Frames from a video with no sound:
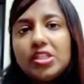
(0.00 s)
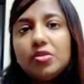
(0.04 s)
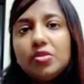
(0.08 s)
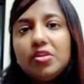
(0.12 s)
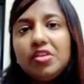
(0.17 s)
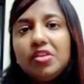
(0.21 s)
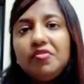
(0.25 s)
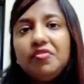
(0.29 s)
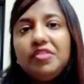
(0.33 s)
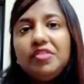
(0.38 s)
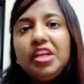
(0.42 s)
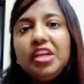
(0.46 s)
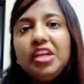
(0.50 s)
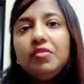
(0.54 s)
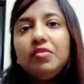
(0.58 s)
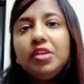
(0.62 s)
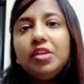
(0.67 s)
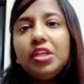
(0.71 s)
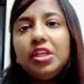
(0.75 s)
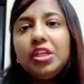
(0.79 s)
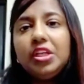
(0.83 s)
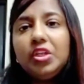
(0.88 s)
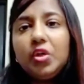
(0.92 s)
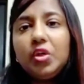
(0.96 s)
So if they were
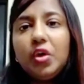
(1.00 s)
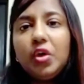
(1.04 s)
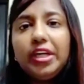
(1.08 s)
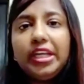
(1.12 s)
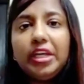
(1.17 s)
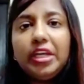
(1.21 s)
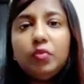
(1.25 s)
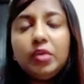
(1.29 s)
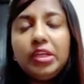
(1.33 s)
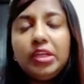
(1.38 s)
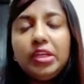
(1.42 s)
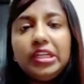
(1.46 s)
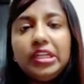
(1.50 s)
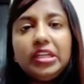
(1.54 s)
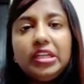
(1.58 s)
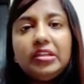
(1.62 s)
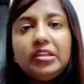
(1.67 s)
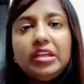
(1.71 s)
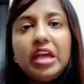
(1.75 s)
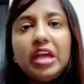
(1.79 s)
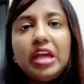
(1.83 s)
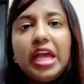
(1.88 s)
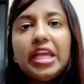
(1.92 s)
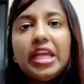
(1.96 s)
in your navel area,